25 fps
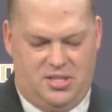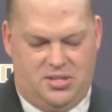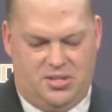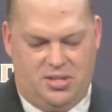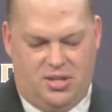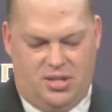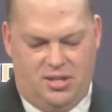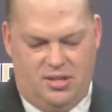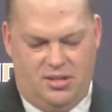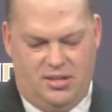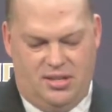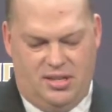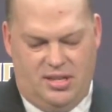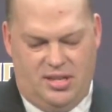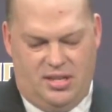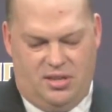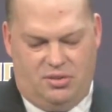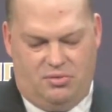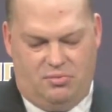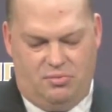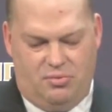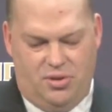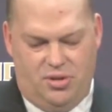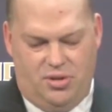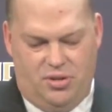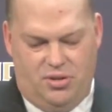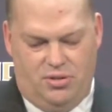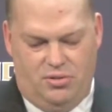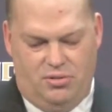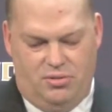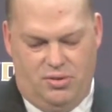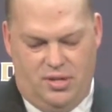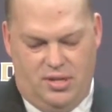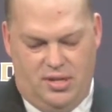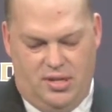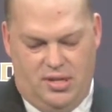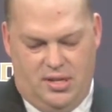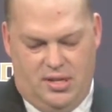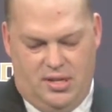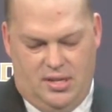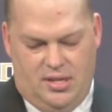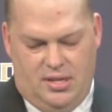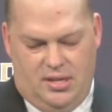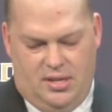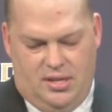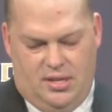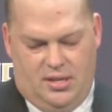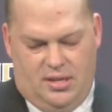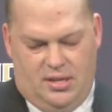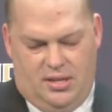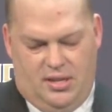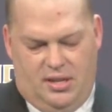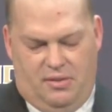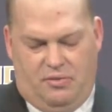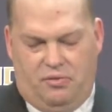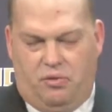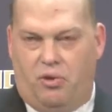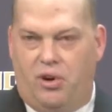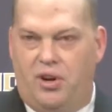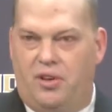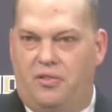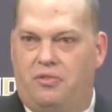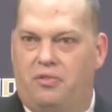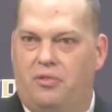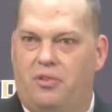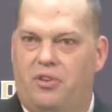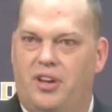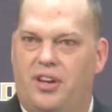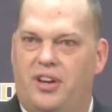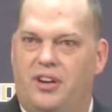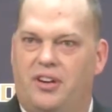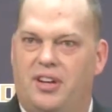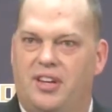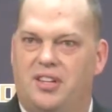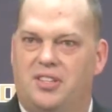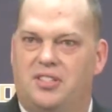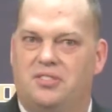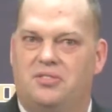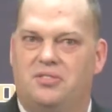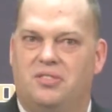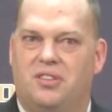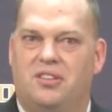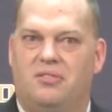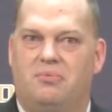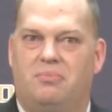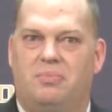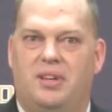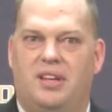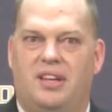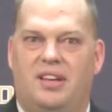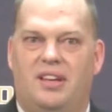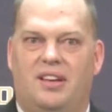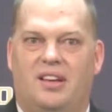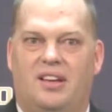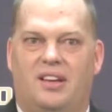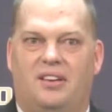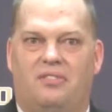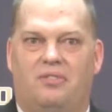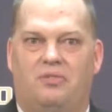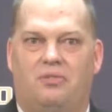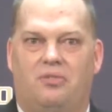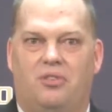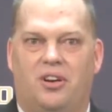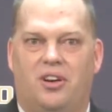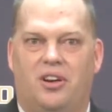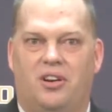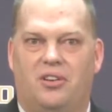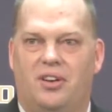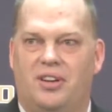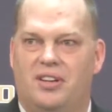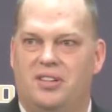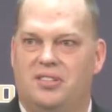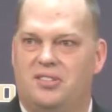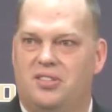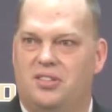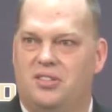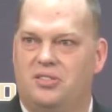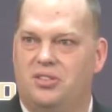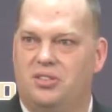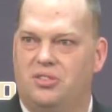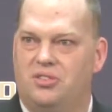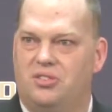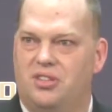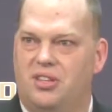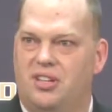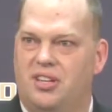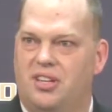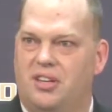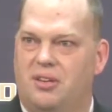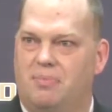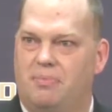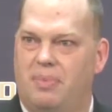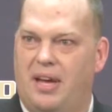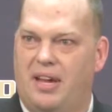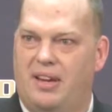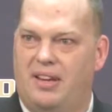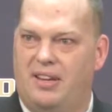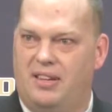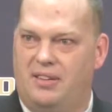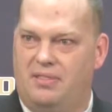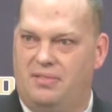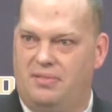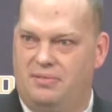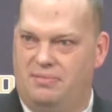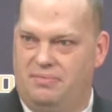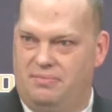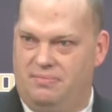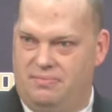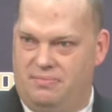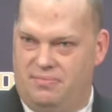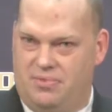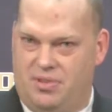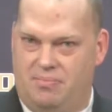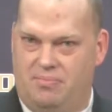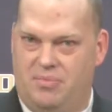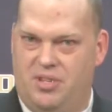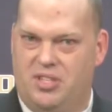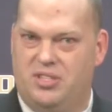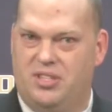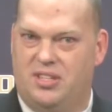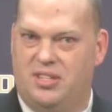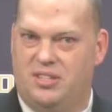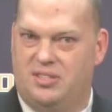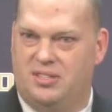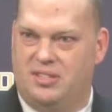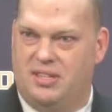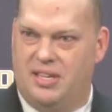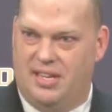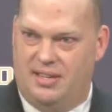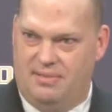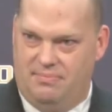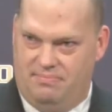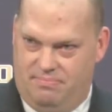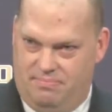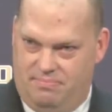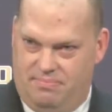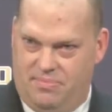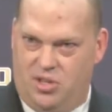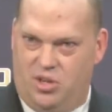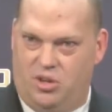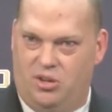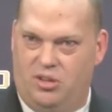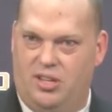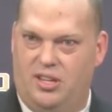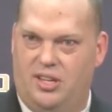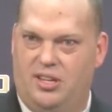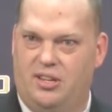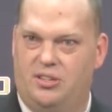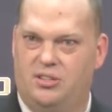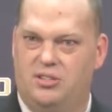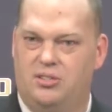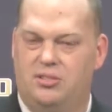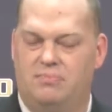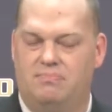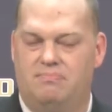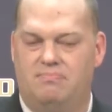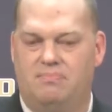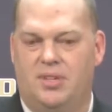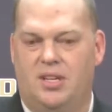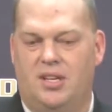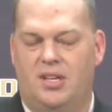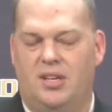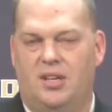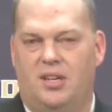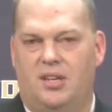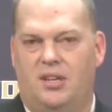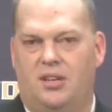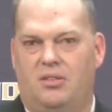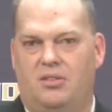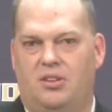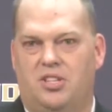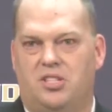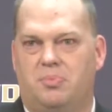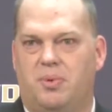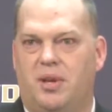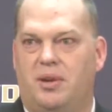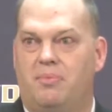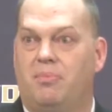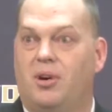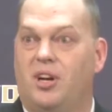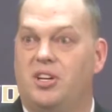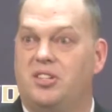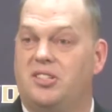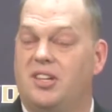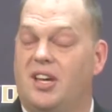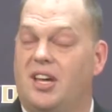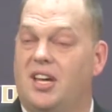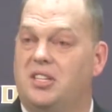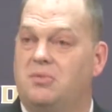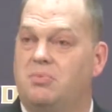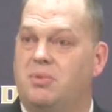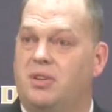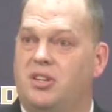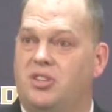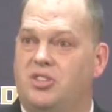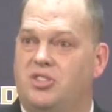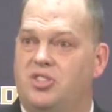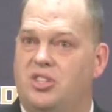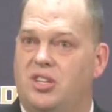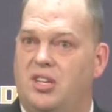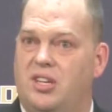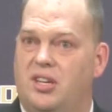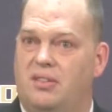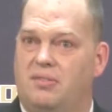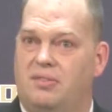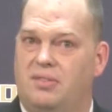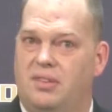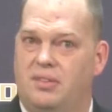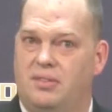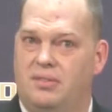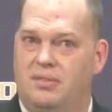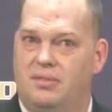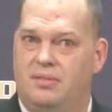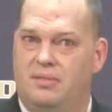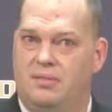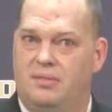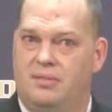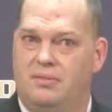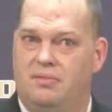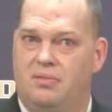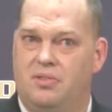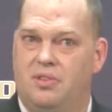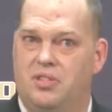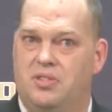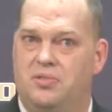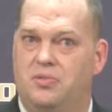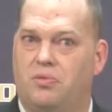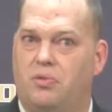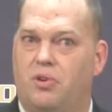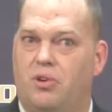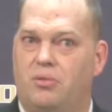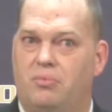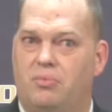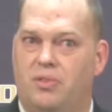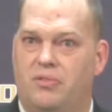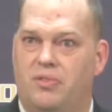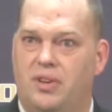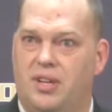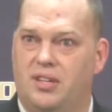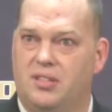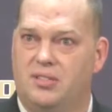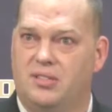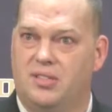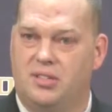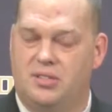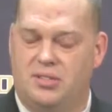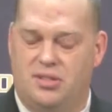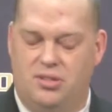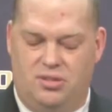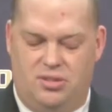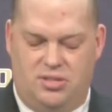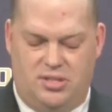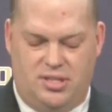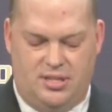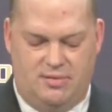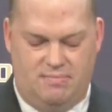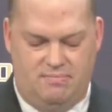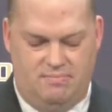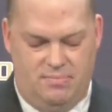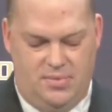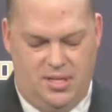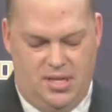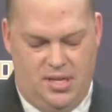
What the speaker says: certainly through the 44-year history of being a four-year institution independent from Michigan State, the early years, there's been much that has been achieved for this forward-moving institution.